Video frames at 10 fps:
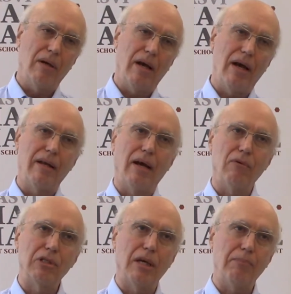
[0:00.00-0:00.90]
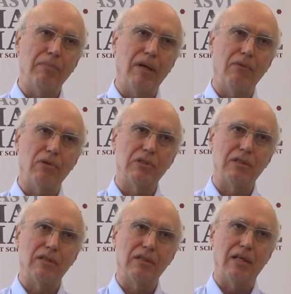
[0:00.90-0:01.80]
And I was
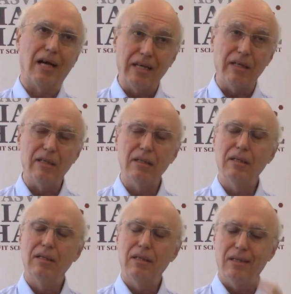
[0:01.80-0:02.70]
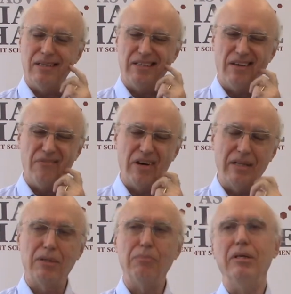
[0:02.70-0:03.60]
lucky that they
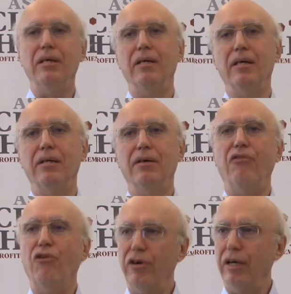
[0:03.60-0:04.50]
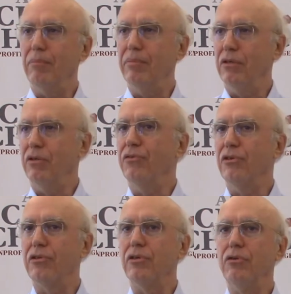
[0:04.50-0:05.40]
invited me at the Fordham
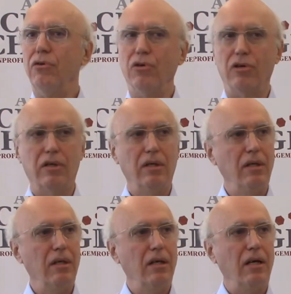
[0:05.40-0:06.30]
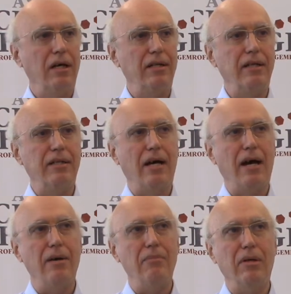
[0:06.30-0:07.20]
University in New York. At that
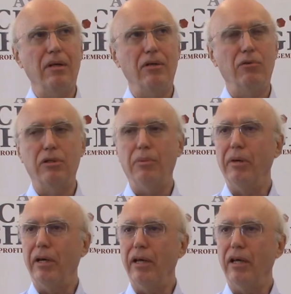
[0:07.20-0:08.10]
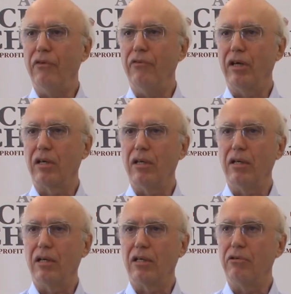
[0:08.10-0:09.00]
time, it was the beginning of
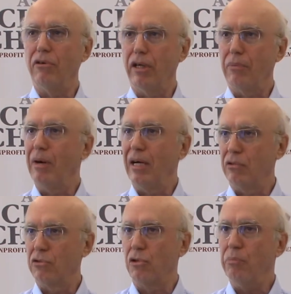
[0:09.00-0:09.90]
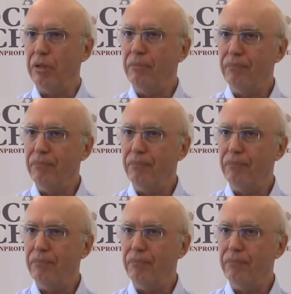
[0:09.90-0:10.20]
electronic microscopy.